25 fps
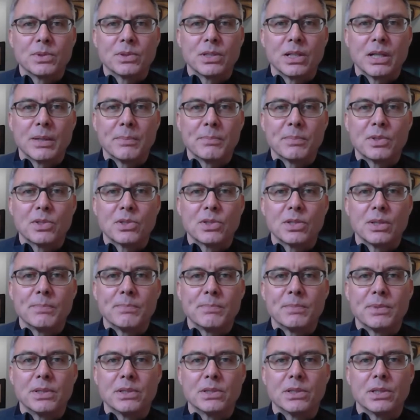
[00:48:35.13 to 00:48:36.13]
sun up to
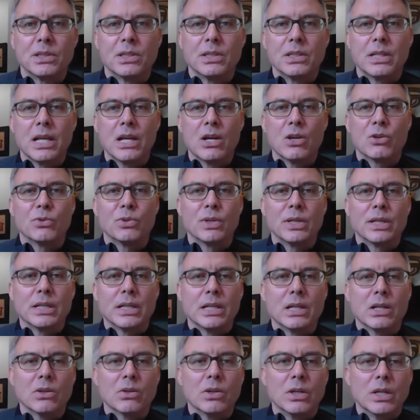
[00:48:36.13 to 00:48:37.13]
sundown
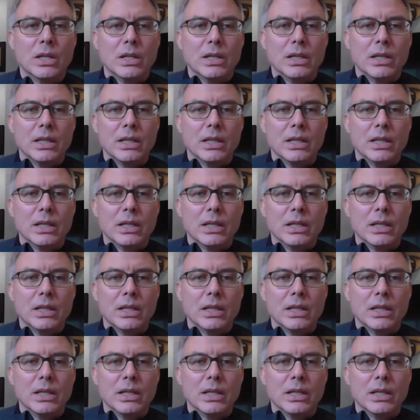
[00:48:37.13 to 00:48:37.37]
right now,